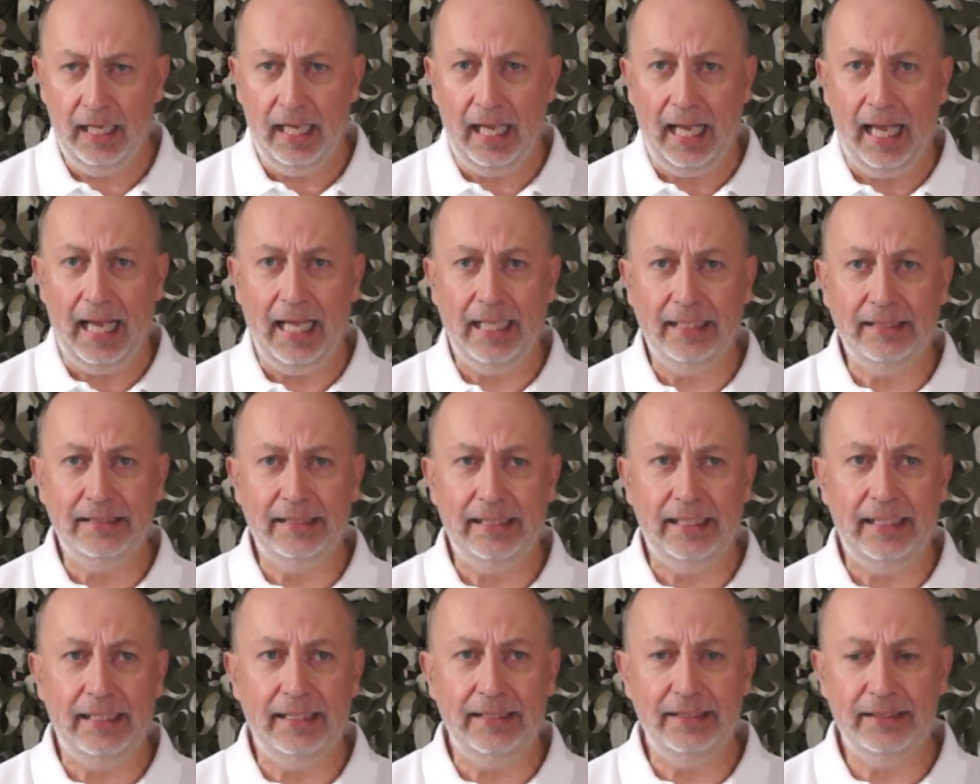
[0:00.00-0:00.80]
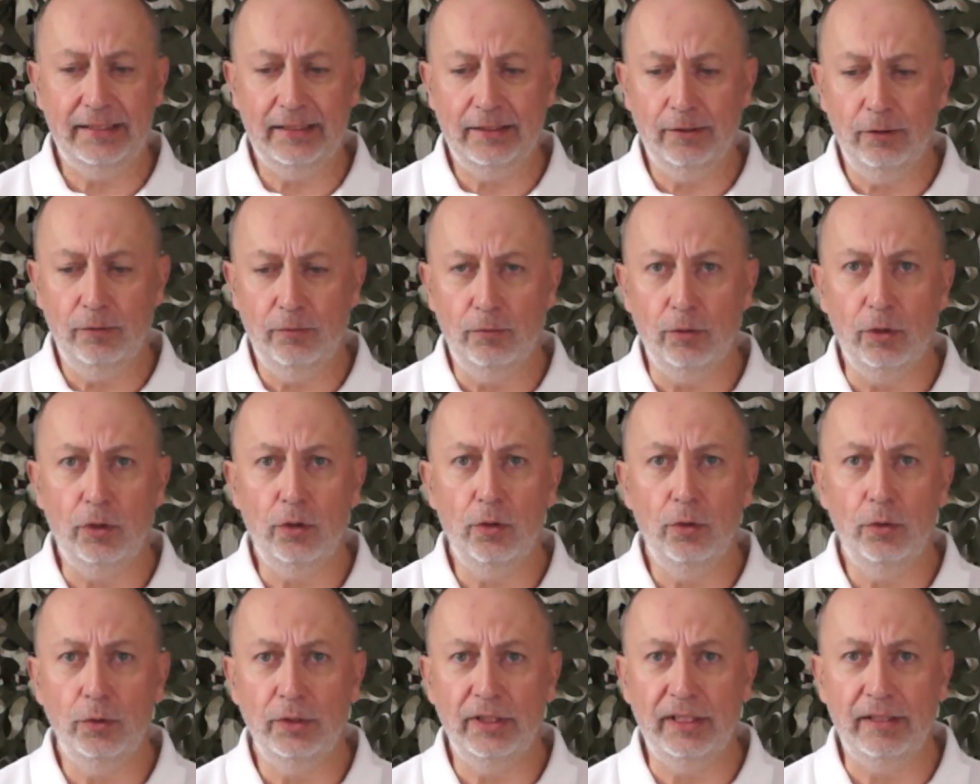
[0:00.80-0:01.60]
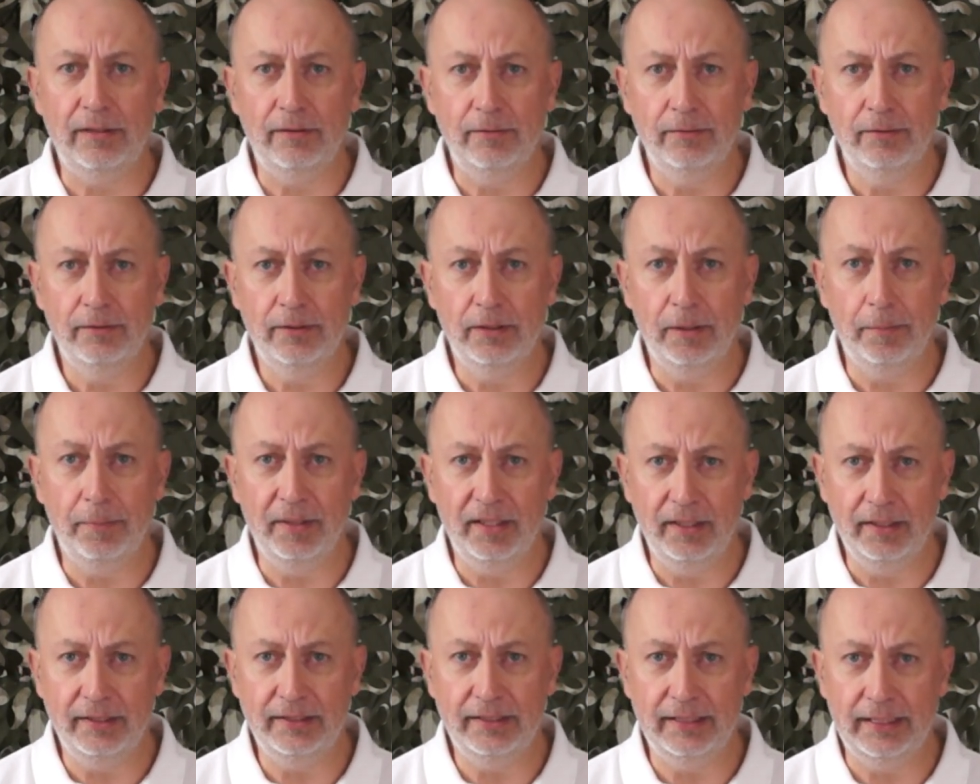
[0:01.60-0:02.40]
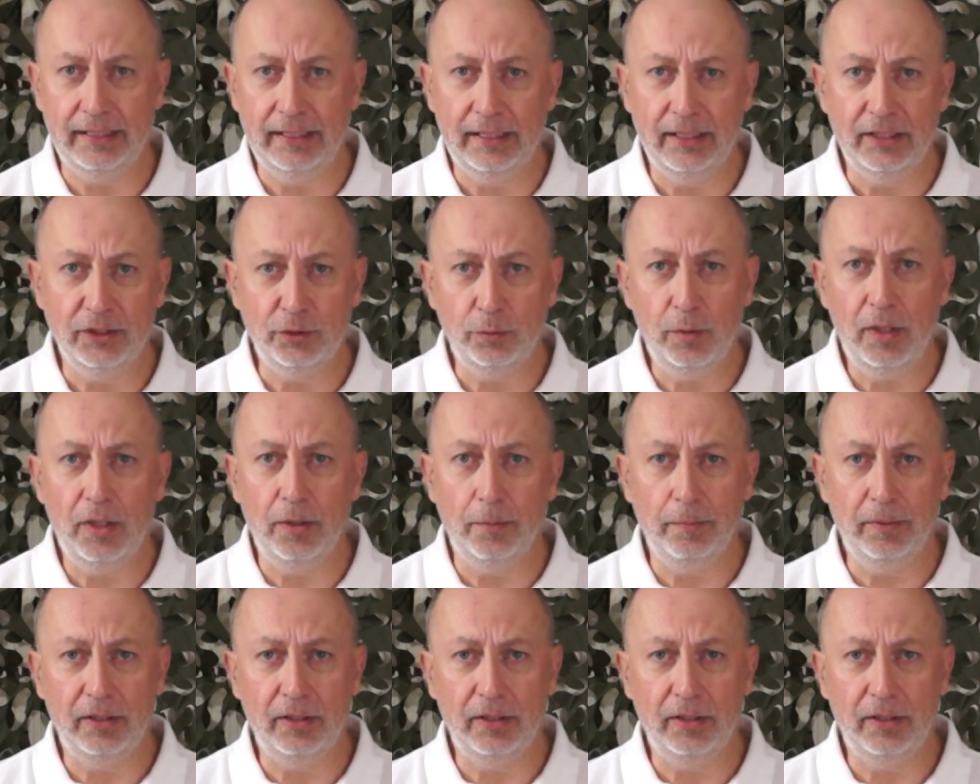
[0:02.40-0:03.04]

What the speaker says: and its recording ability as well,